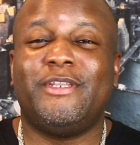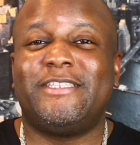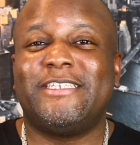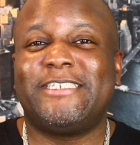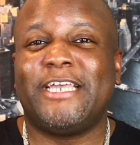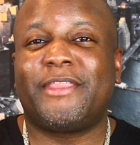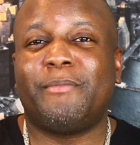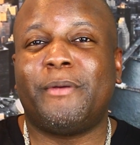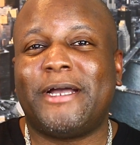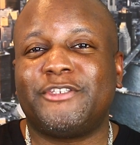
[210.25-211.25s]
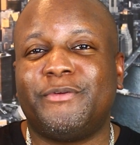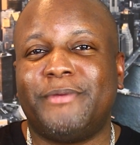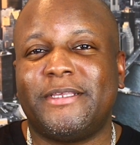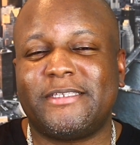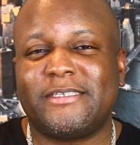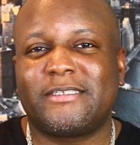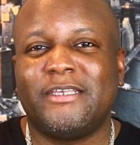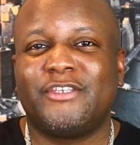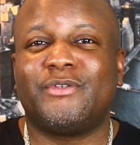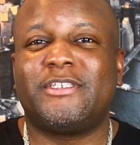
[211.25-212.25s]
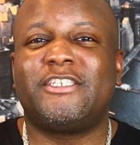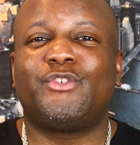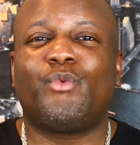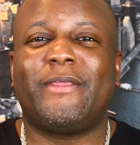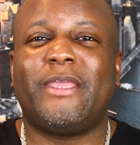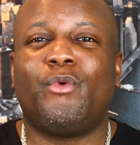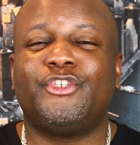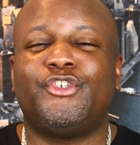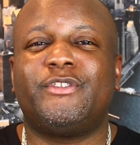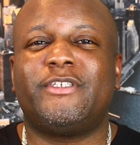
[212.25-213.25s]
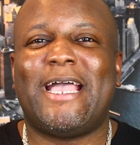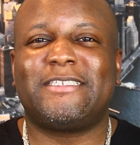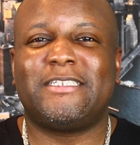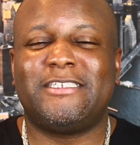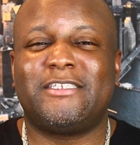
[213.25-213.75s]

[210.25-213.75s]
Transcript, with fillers: you need to tell them about your business. So this is where they want you to actually